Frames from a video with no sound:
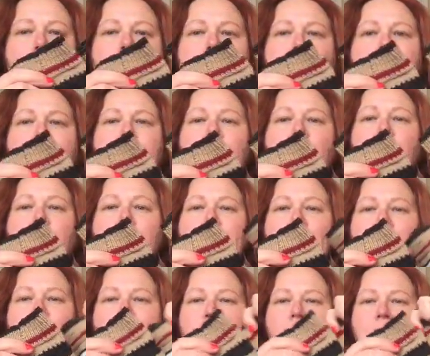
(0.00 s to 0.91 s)
they don't
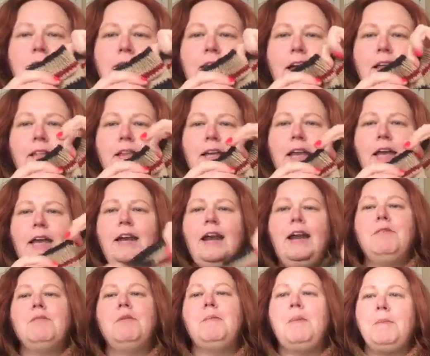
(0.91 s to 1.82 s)
match exactly, and
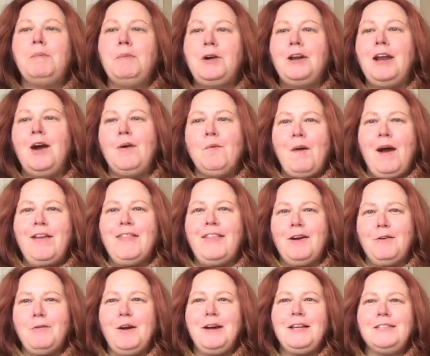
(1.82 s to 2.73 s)
I remembered now why
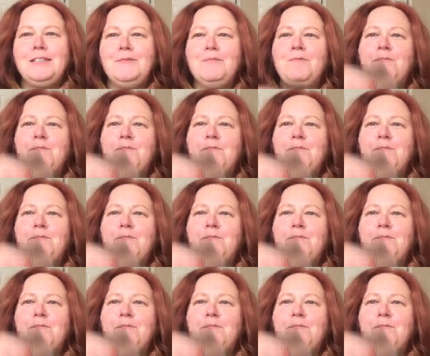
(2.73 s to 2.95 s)
that was.